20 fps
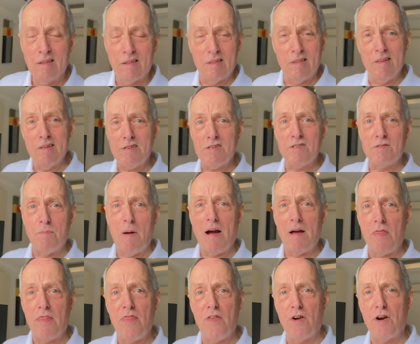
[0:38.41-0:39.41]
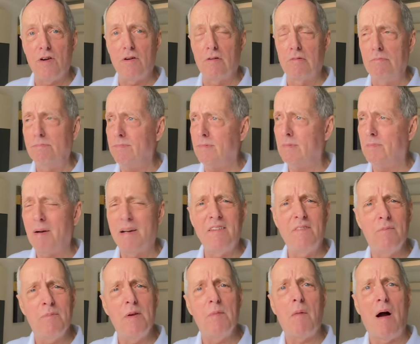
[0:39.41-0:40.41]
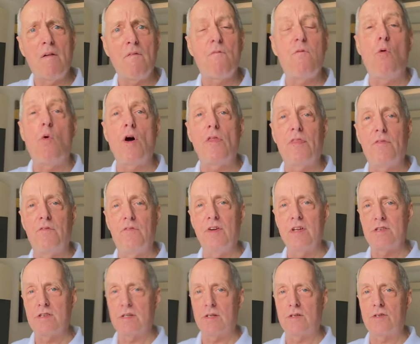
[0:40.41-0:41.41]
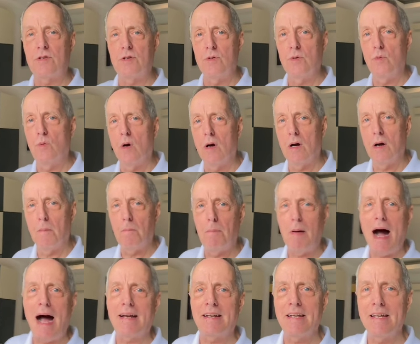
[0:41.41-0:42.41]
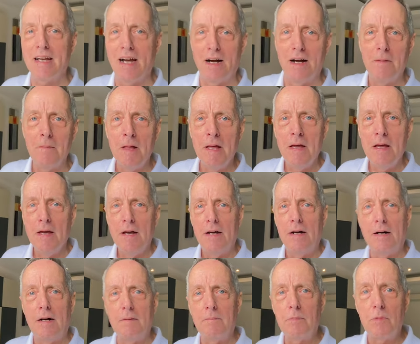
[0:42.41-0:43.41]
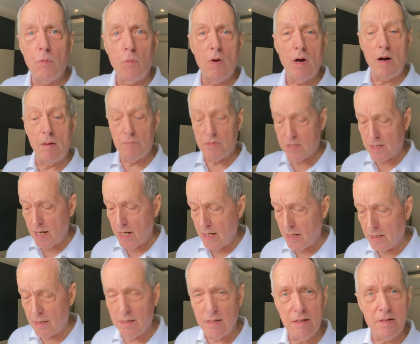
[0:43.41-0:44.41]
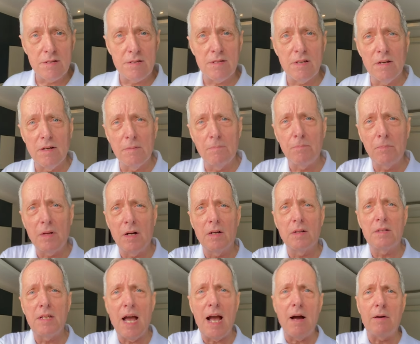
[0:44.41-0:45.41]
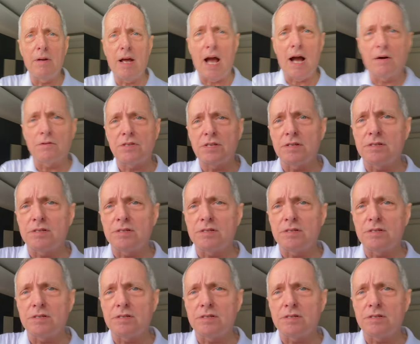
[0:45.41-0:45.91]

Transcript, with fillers: This is my third, might even be my fourth visit to uh, Pattaya uh, where I'm staying in this uh, uh, townhouse.